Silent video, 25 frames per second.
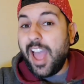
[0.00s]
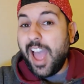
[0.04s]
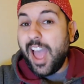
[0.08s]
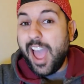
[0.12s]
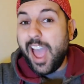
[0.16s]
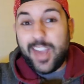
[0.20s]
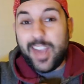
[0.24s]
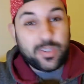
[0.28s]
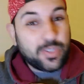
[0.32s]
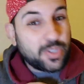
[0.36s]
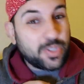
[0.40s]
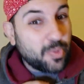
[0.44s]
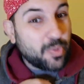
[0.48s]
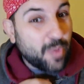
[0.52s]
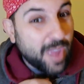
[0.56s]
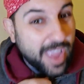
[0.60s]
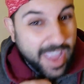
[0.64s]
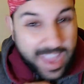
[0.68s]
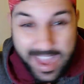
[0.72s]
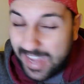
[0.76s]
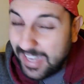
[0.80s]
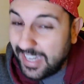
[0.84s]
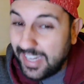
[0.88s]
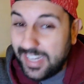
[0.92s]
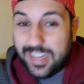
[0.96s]
I don't do
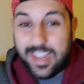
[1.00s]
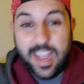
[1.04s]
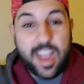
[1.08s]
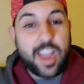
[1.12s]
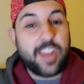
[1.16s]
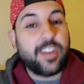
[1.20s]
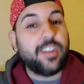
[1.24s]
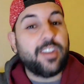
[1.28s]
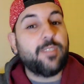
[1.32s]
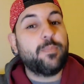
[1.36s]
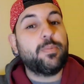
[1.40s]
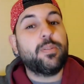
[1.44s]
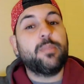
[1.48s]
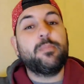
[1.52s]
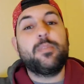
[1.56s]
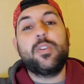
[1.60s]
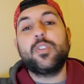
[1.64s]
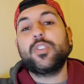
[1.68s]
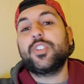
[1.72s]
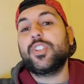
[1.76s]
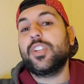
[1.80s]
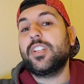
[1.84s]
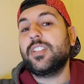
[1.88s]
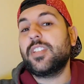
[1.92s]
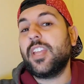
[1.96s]
any kind of
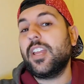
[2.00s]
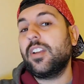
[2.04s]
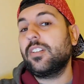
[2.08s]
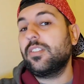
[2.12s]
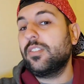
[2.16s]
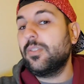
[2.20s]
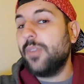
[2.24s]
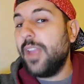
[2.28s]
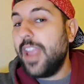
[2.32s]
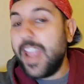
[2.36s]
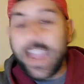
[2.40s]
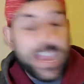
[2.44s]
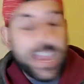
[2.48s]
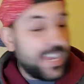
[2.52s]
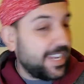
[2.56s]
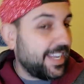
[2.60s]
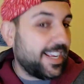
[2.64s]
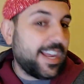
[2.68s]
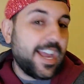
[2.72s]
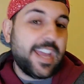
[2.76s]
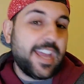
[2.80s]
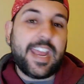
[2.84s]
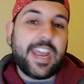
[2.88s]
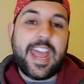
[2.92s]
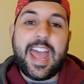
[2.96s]
promotions. I don't do any
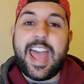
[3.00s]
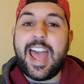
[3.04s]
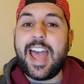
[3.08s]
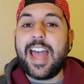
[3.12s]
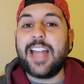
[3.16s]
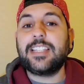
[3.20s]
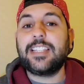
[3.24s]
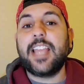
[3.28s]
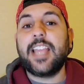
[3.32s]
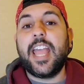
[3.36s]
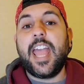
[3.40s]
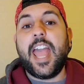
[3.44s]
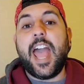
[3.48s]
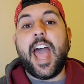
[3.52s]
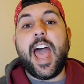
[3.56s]
kind of ads.